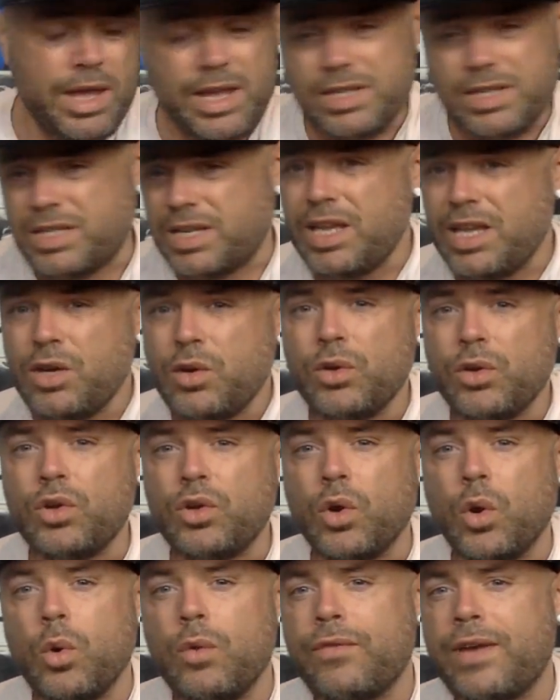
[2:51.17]
Is he going
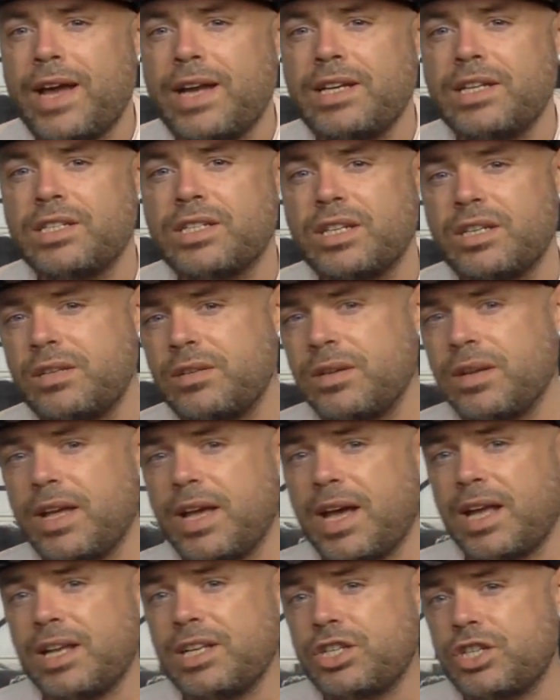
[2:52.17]
to go with Henderson
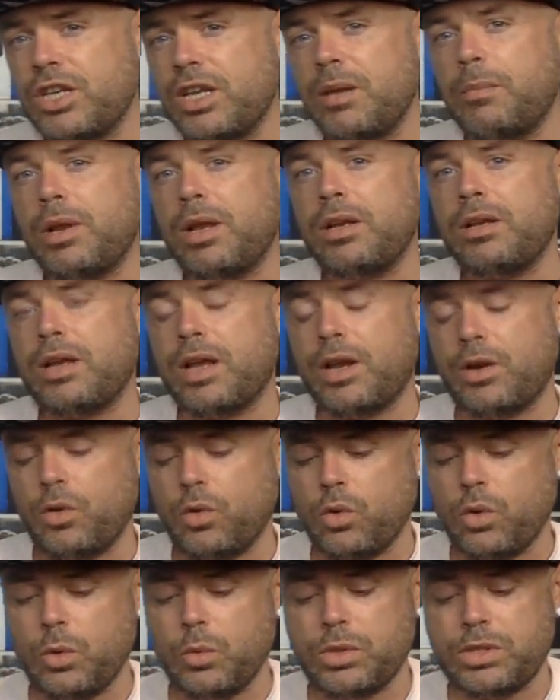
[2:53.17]
and Chamberlain? I
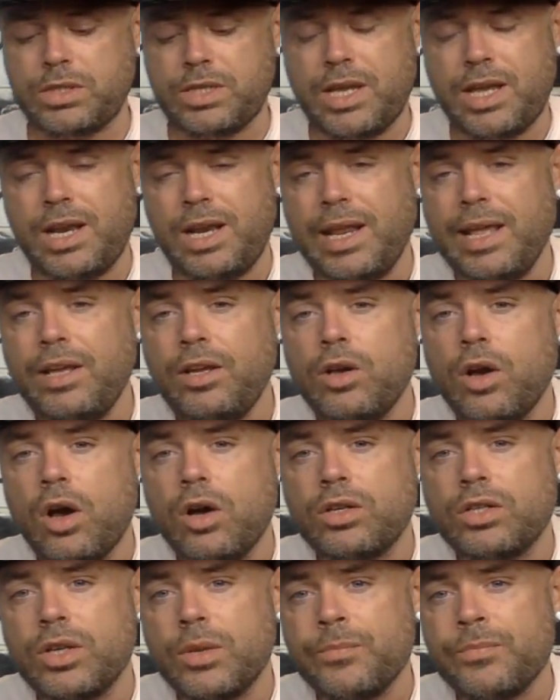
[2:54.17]
know it was
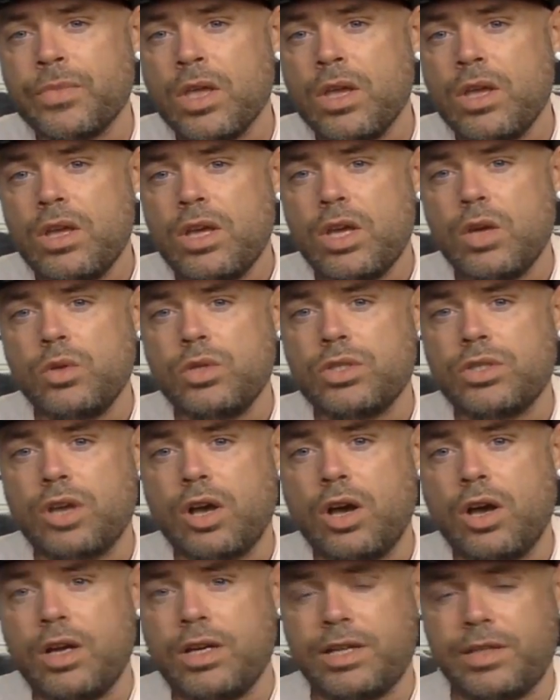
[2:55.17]
Lingard who
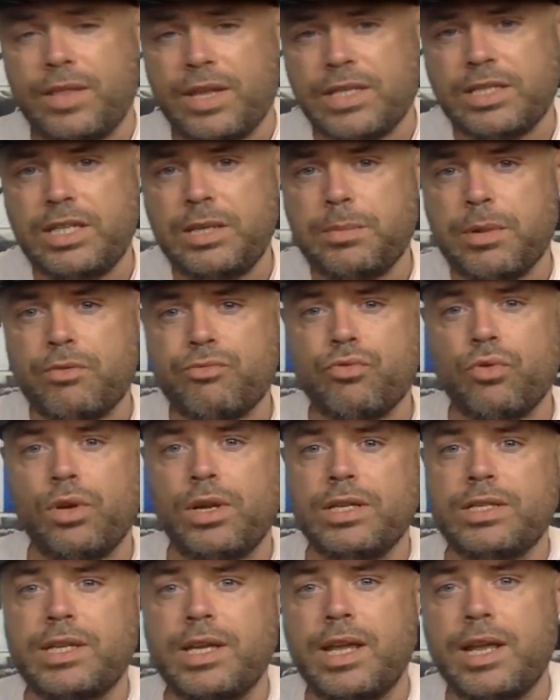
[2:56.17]
started in that deeper
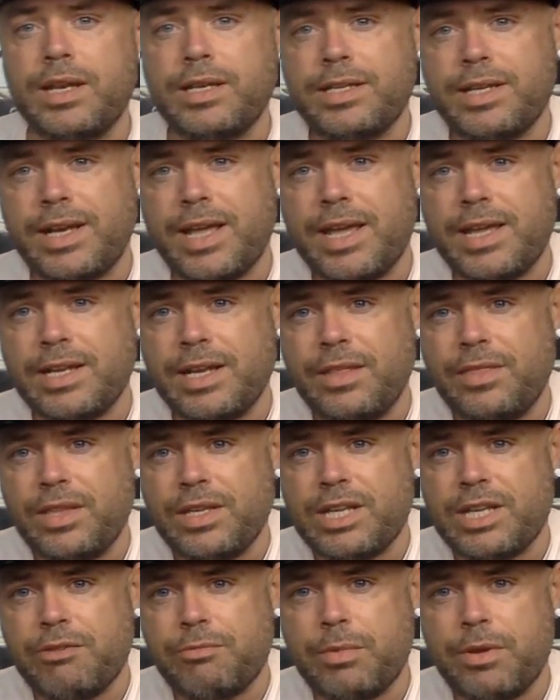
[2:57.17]
role tonight in
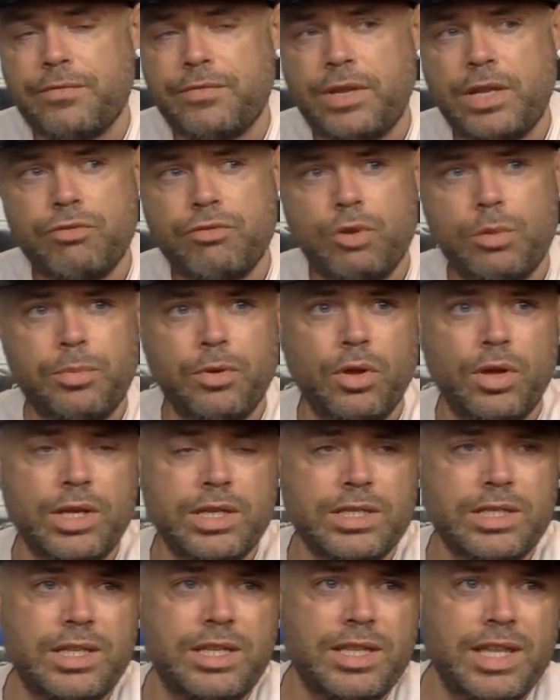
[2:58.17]
the centre midfield role, but
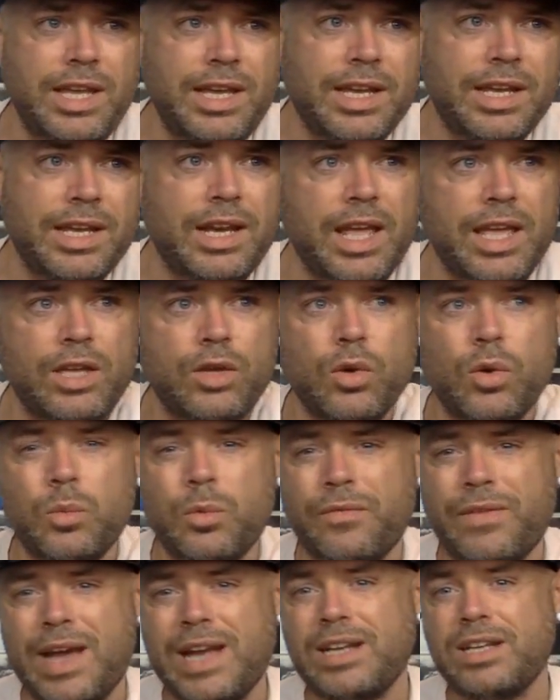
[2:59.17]
is he thinking like
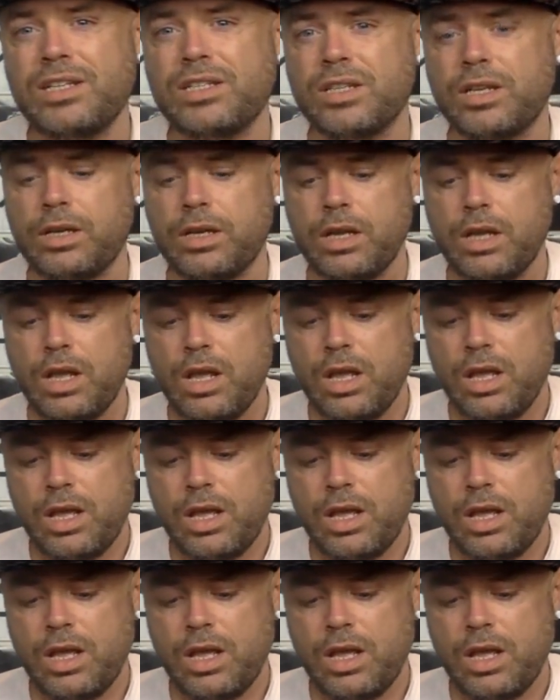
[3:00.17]
going with Henderson